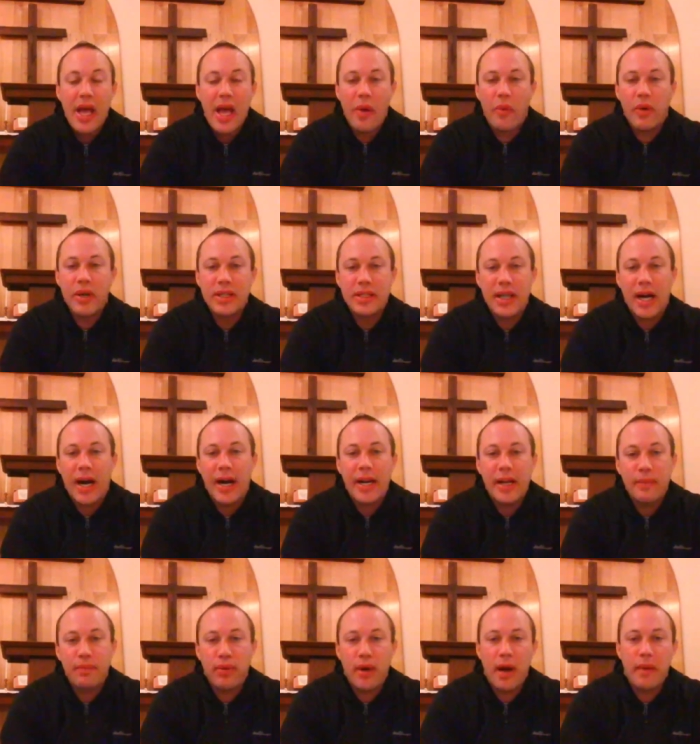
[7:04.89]
And what God
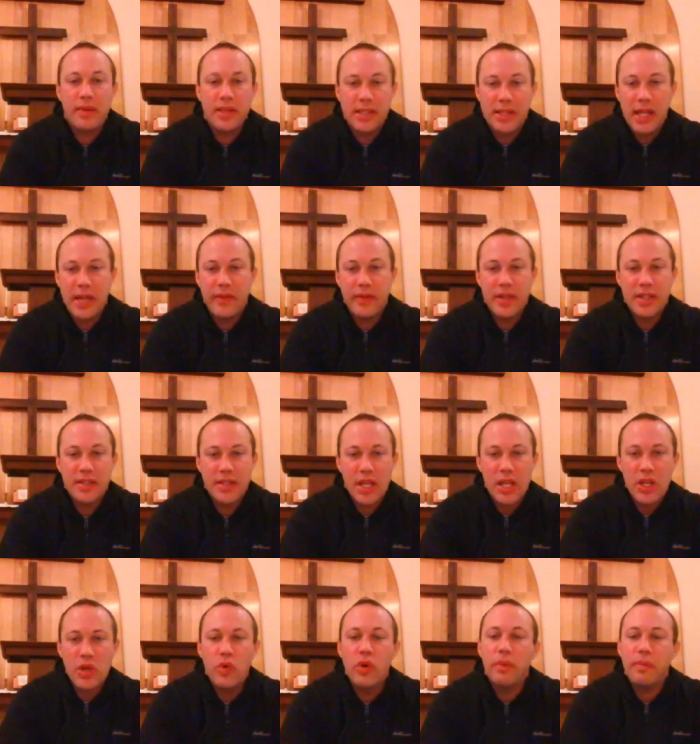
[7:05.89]
had promised David is that
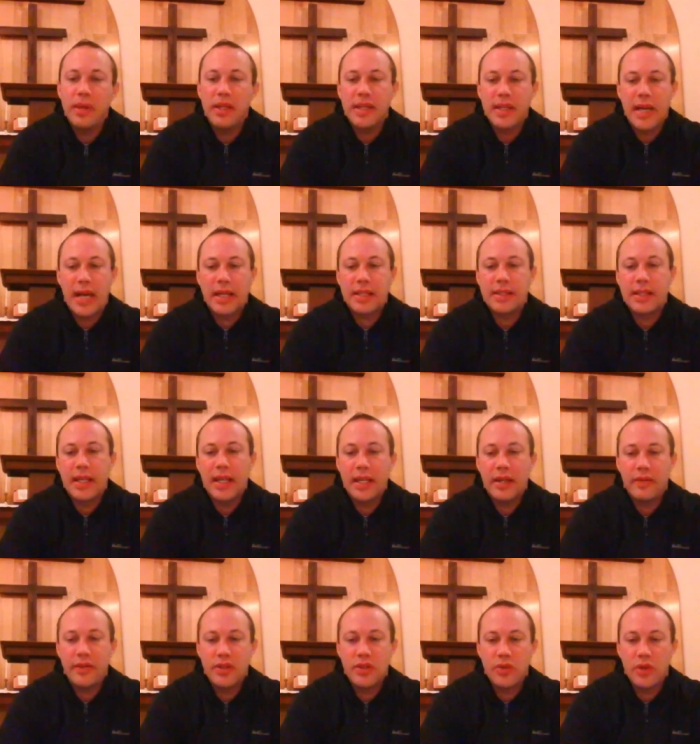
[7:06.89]
you will be the next
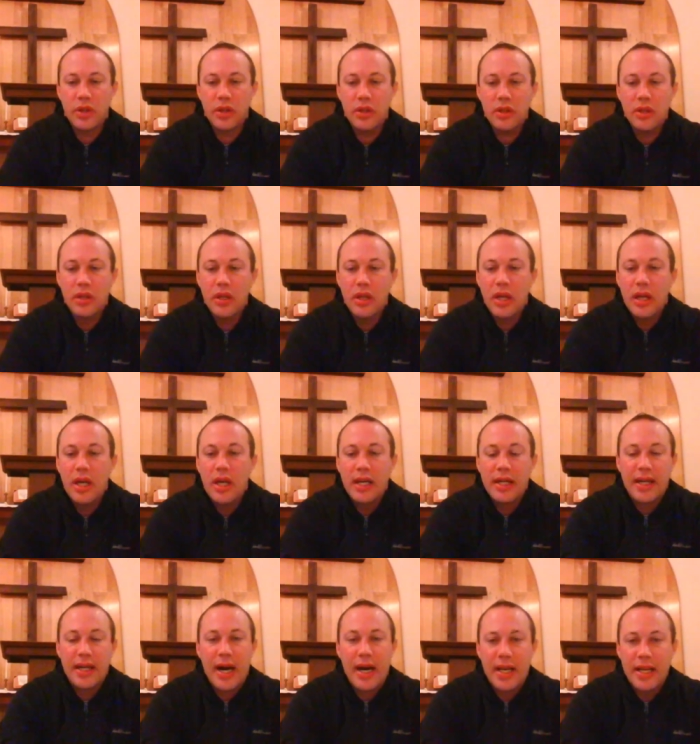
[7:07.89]
king of Israel.
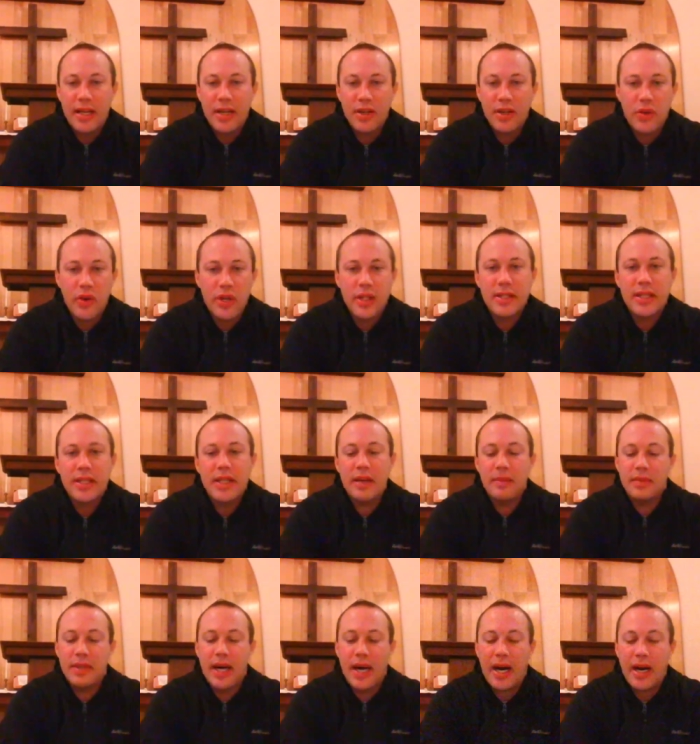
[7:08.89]
God had anointed
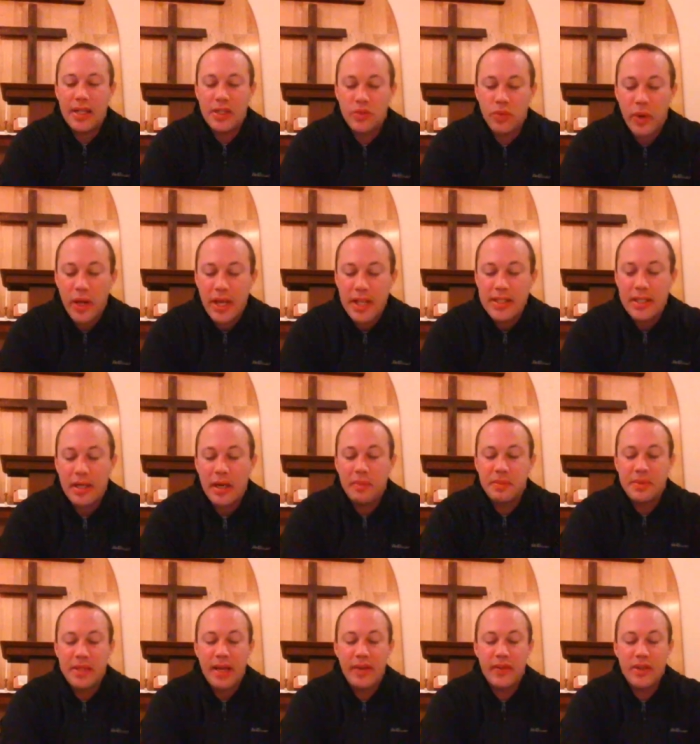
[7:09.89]
him. God is raising
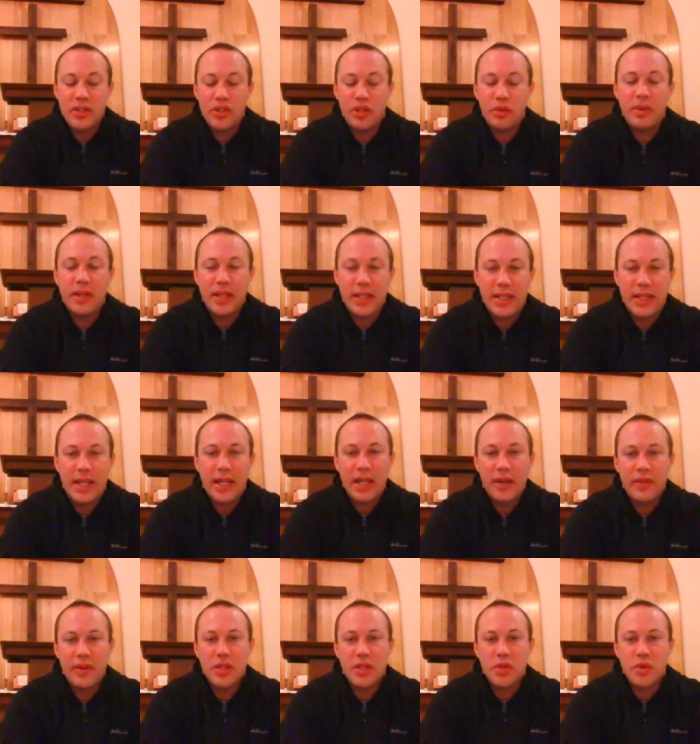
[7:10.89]
up David to be the king
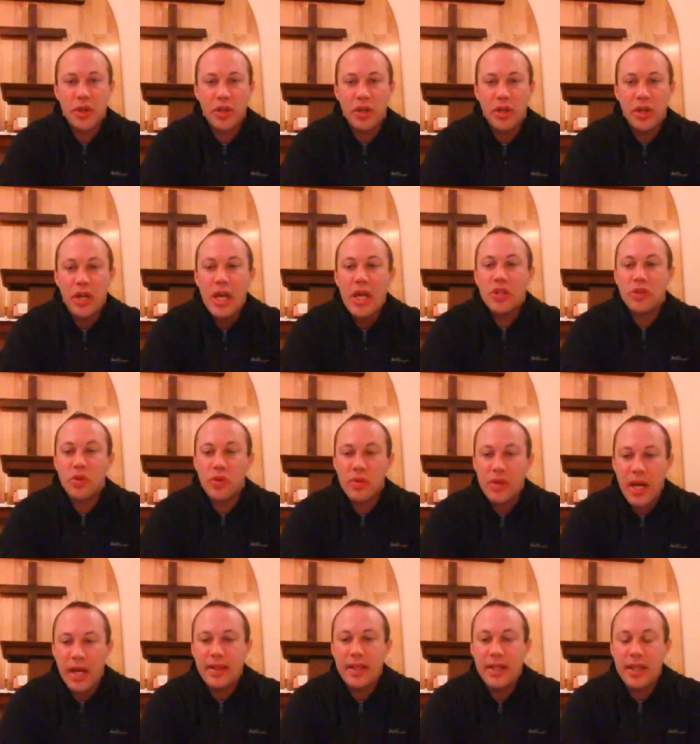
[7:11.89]
of Israel. So
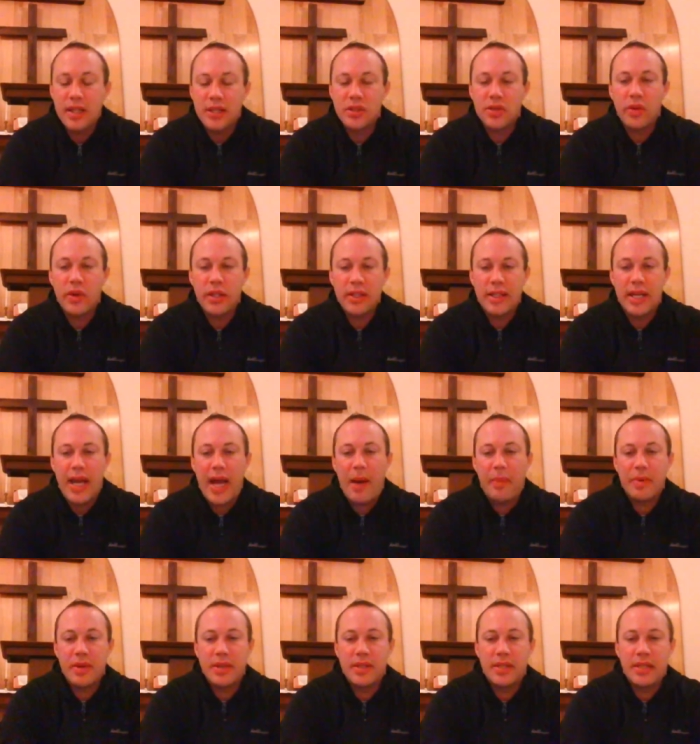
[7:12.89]
nothing is going to
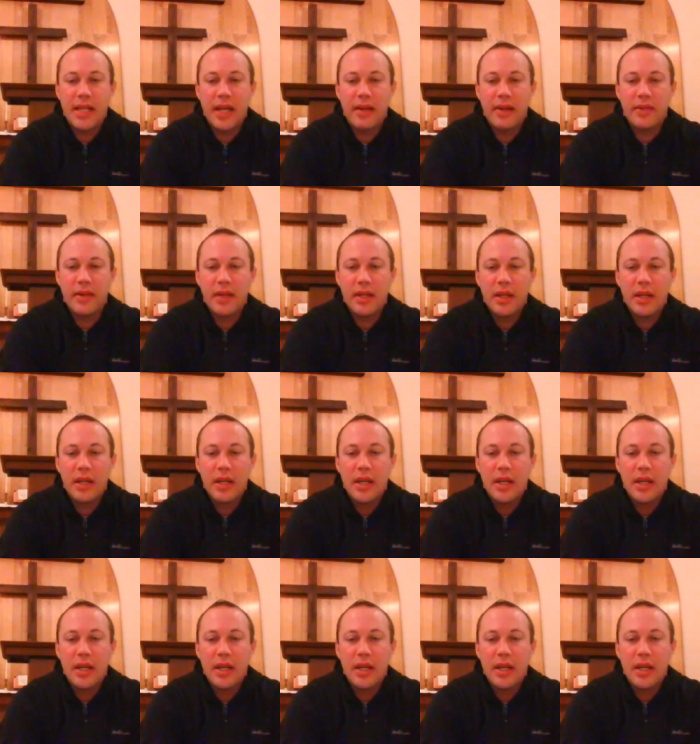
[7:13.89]
happen to David.